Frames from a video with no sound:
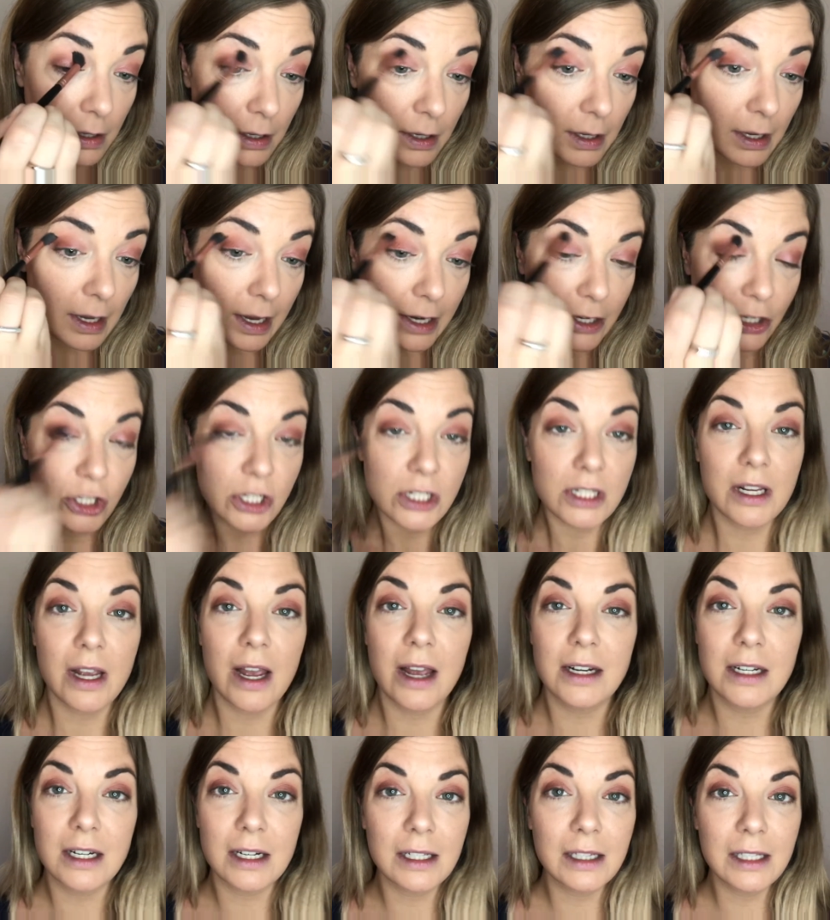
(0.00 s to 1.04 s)
and just
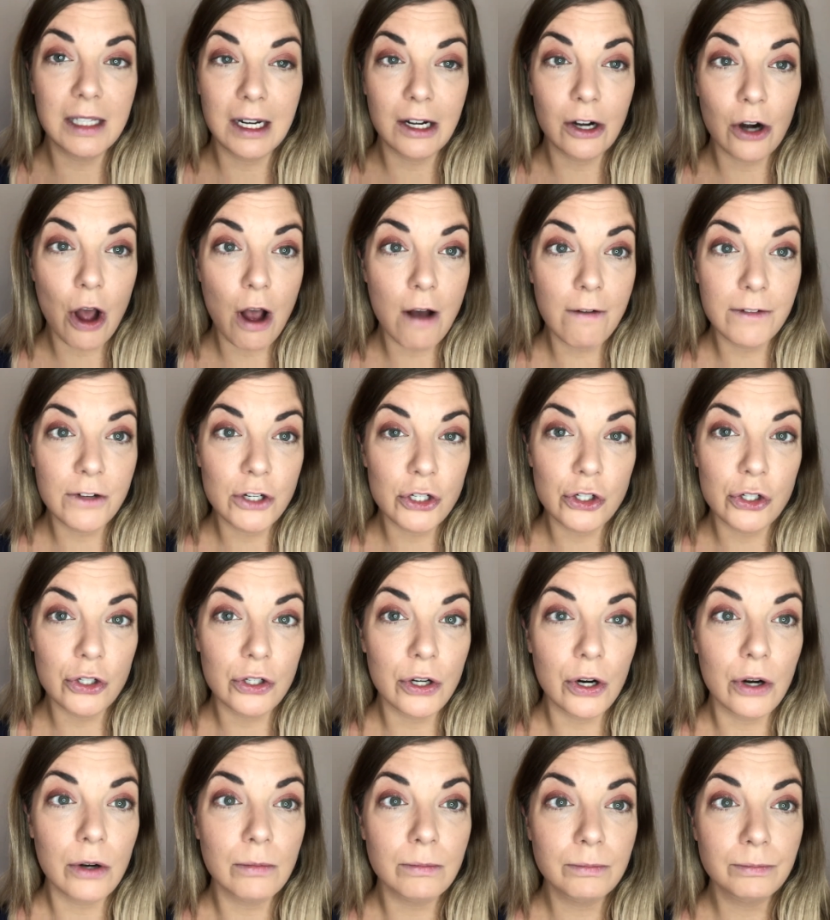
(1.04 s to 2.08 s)
kind of clean it off as you
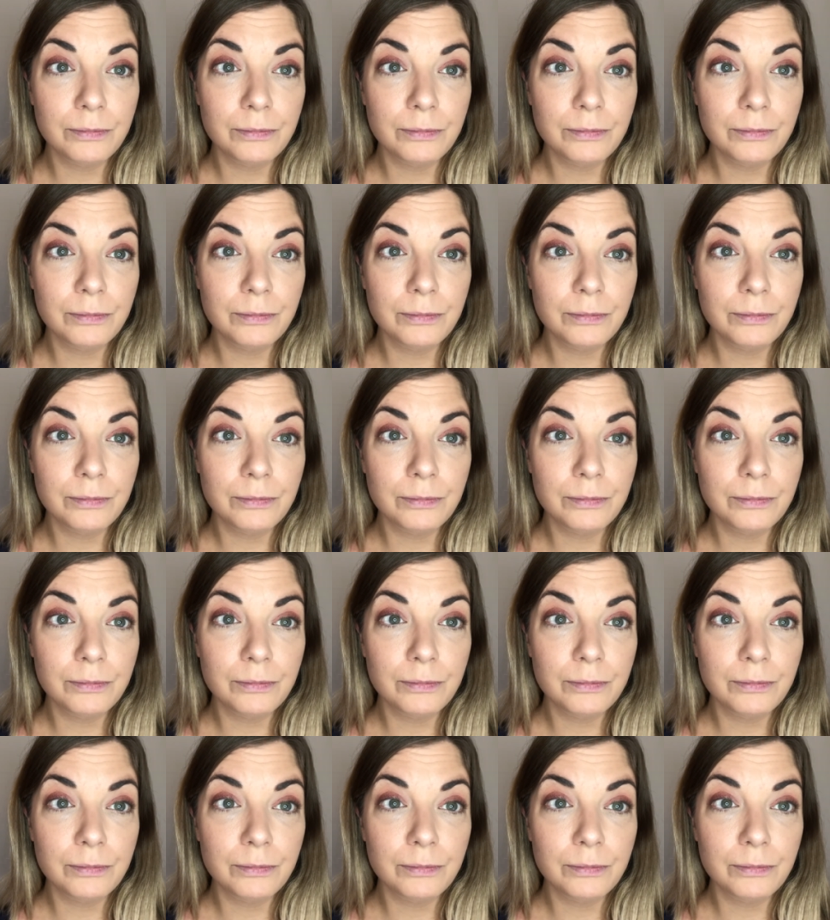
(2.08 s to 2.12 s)
go.